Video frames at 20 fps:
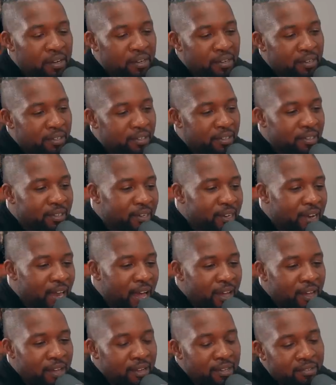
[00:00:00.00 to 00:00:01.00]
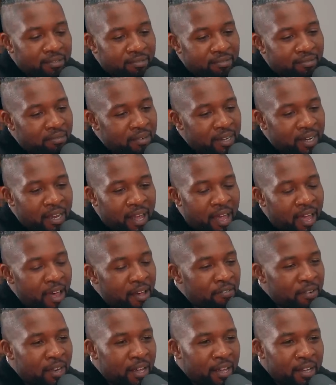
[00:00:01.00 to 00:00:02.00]
We didn't like we didn't
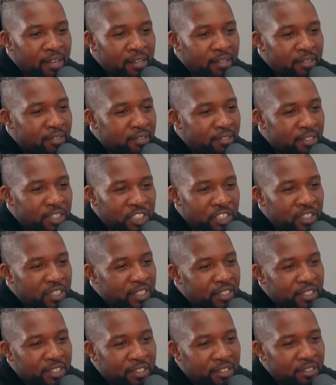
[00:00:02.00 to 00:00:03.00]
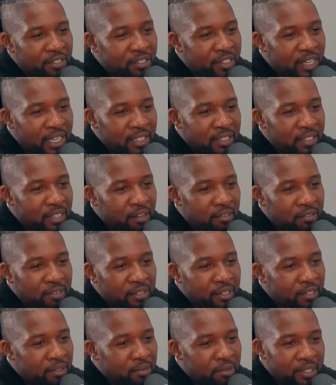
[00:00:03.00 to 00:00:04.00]
have like traditional
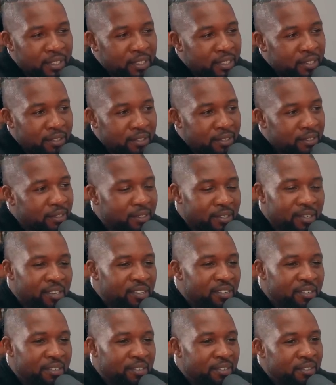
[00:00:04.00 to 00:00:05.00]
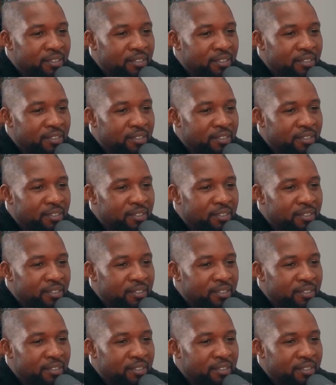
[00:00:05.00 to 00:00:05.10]
Thanksgiving. There wasn't no.